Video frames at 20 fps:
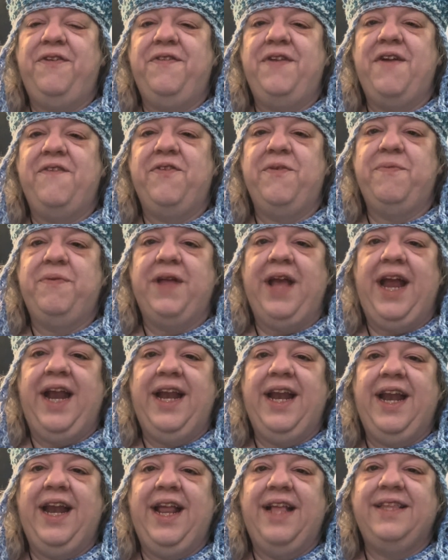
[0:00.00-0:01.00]
never played
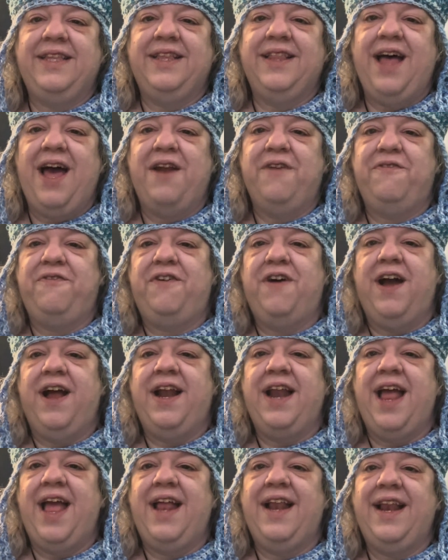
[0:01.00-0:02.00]
it, it's a lot of fun.
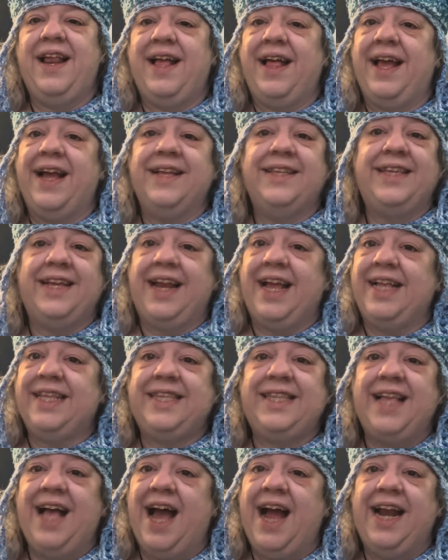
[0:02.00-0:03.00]
And like I said,
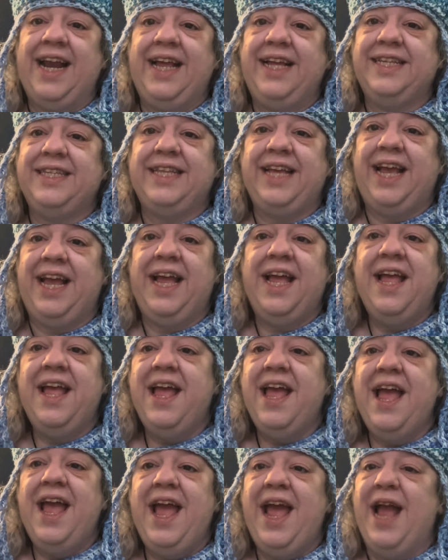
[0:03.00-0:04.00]
it's not easy.
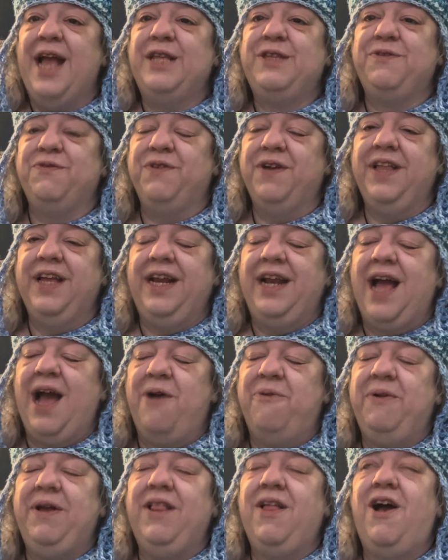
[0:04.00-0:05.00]
It's really
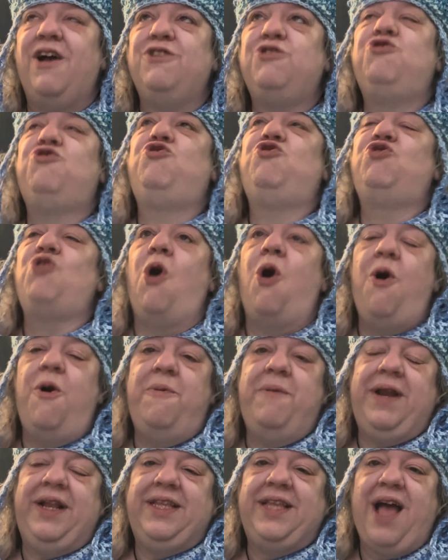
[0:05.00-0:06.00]
not. We lost so
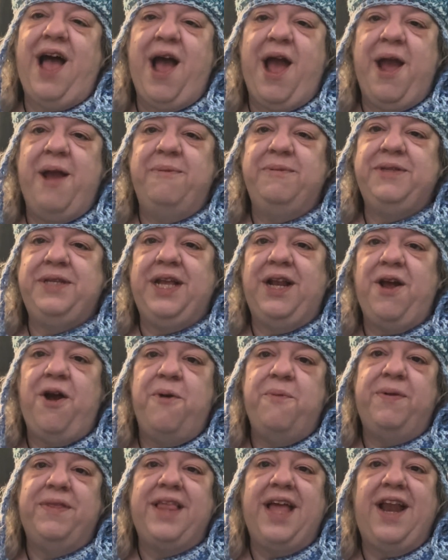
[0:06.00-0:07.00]
many times,
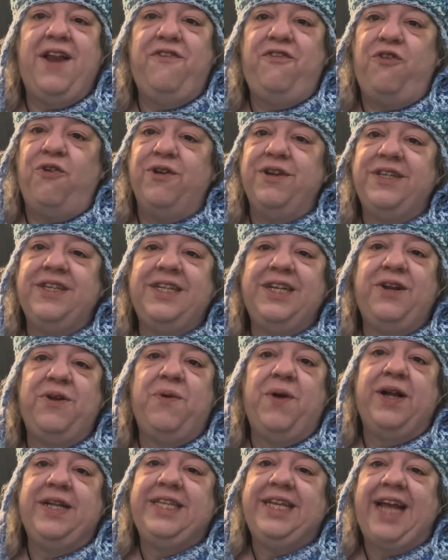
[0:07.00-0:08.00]
but then it forces you to
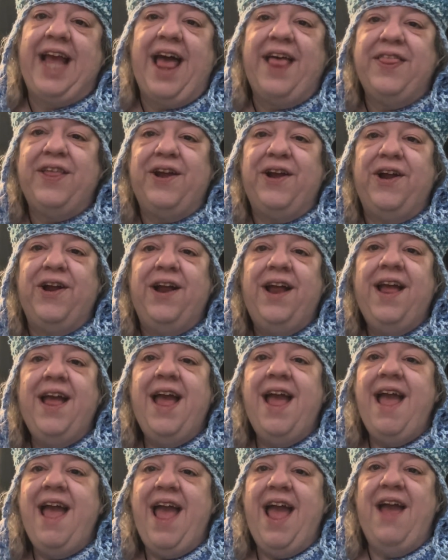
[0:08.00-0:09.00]
work together
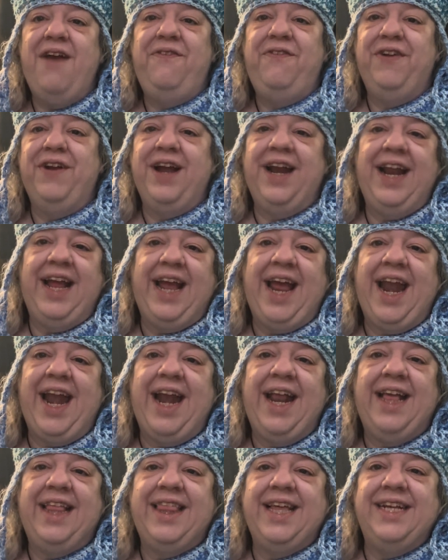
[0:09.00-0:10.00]
if you're going to get
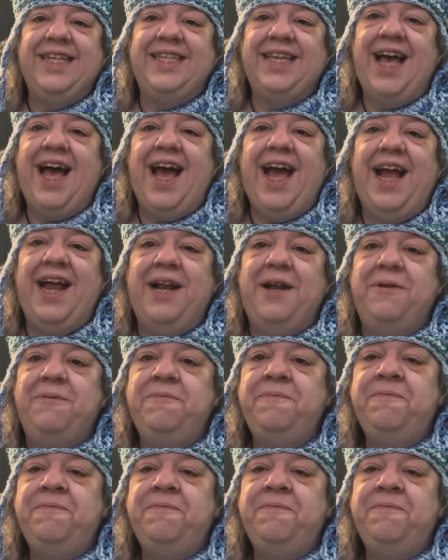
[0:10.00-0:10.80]
anything done.